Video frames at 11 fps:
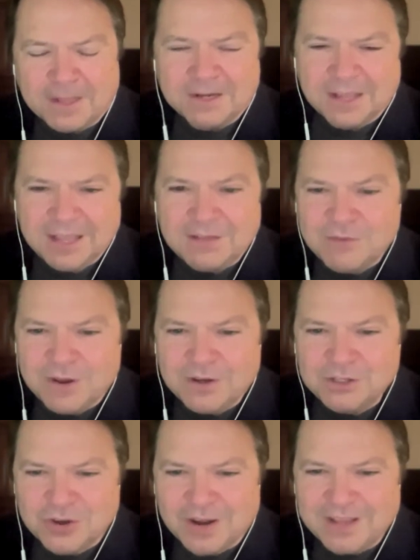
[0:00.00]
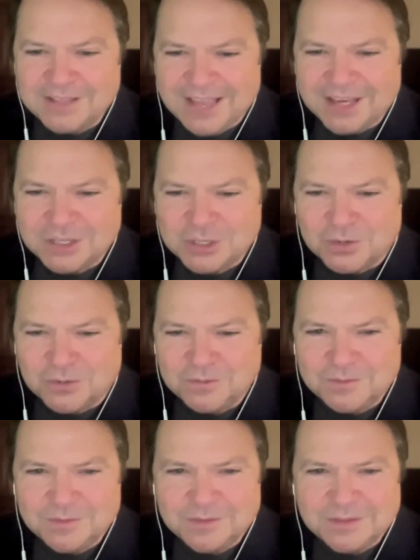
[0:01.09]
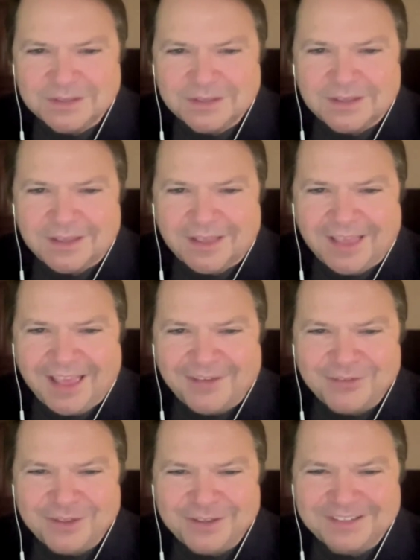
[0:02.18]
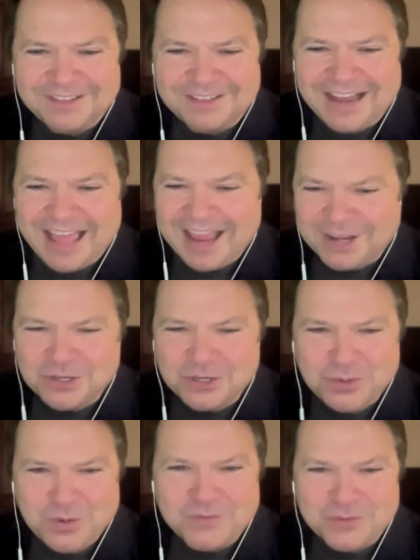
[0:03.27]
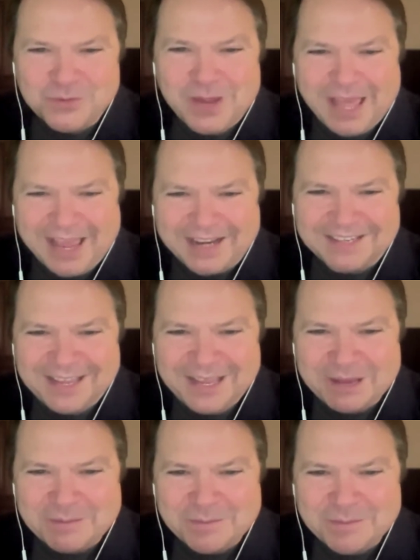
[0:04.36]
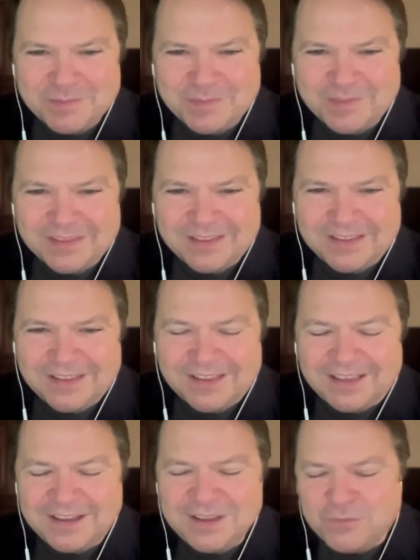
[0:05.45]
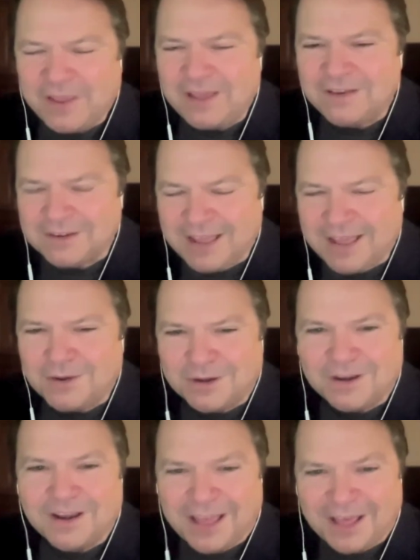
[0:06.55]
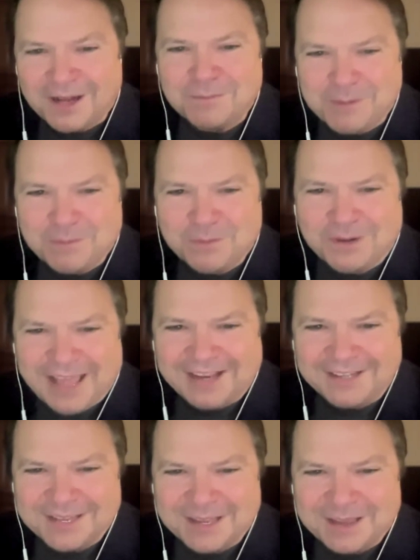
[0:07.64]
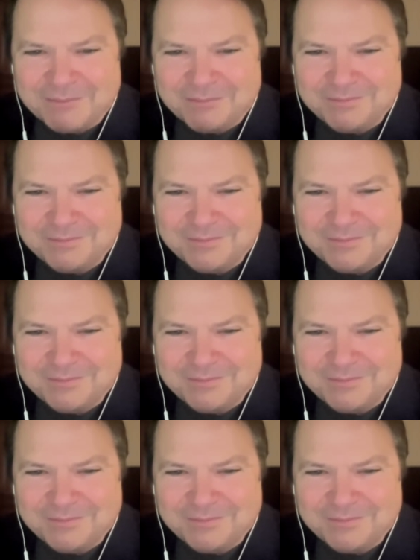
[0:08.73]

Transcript: And again, very transactional. Alvin liked you if you liked him. And he found out a lot of people liked him.